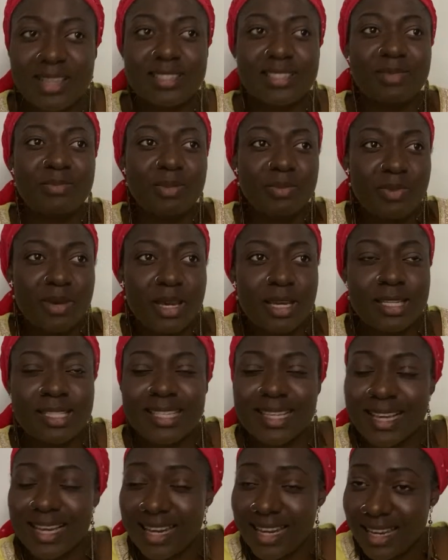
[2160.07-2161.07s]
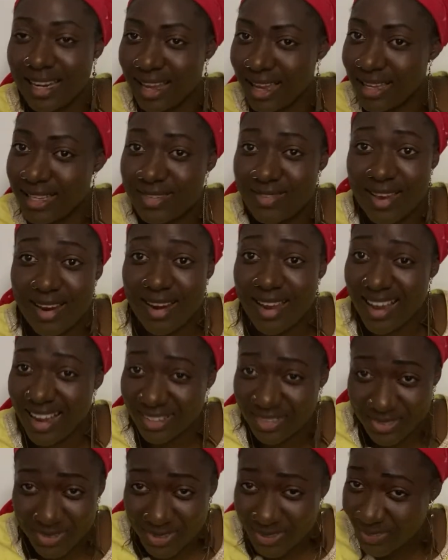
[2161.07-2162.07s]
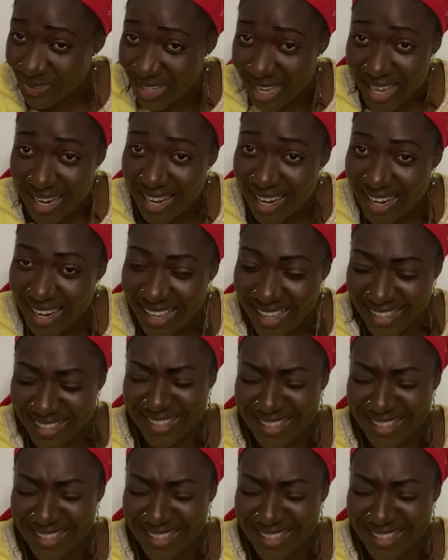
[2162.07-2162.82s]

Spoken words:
still preparing. See, Canada, it's very hard to go to Canada.